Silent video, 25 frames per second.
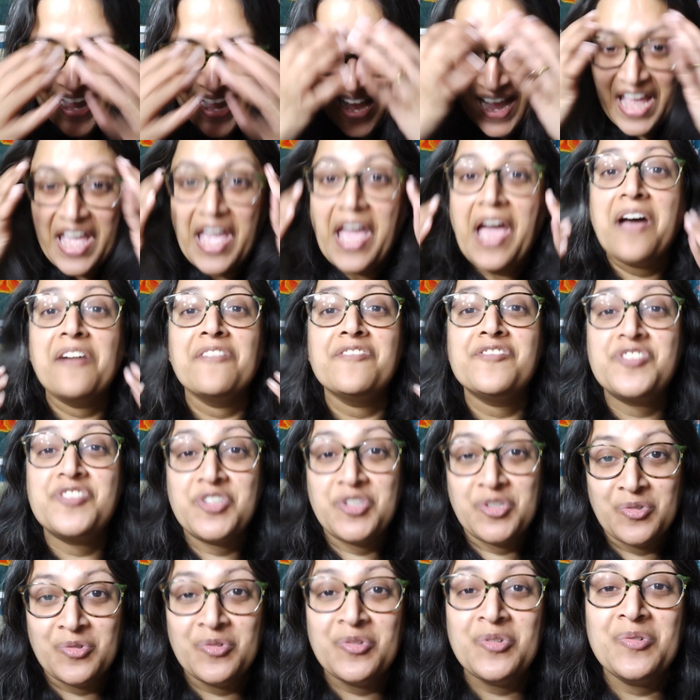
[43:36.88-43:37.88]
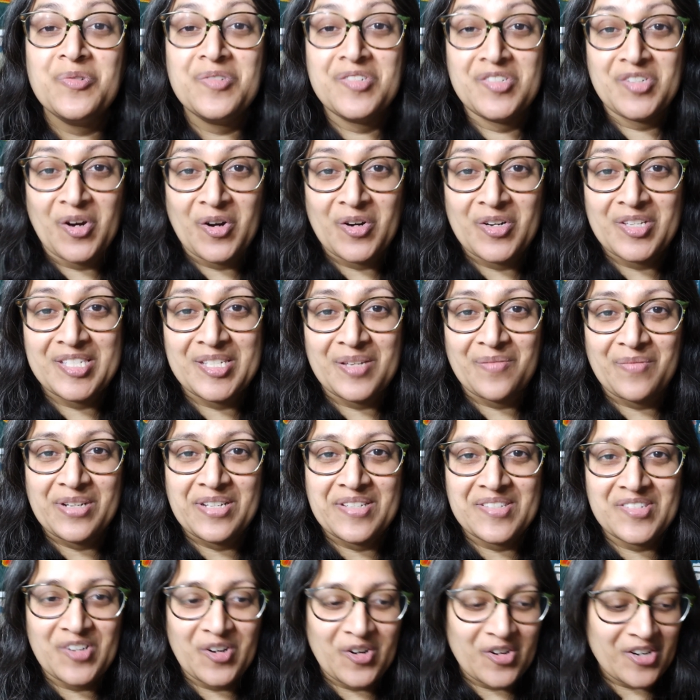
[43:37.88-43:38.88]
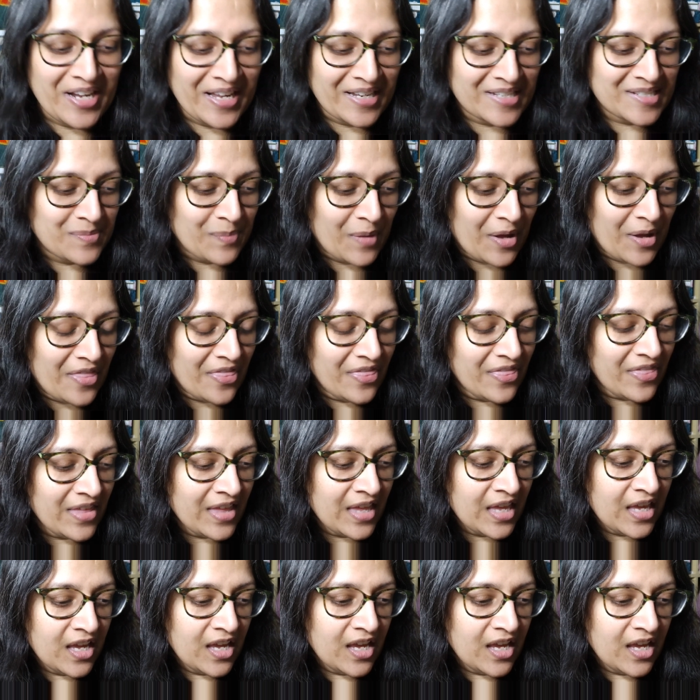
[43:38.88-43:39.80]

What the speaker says: I have 2 new starts I'm going to start next month.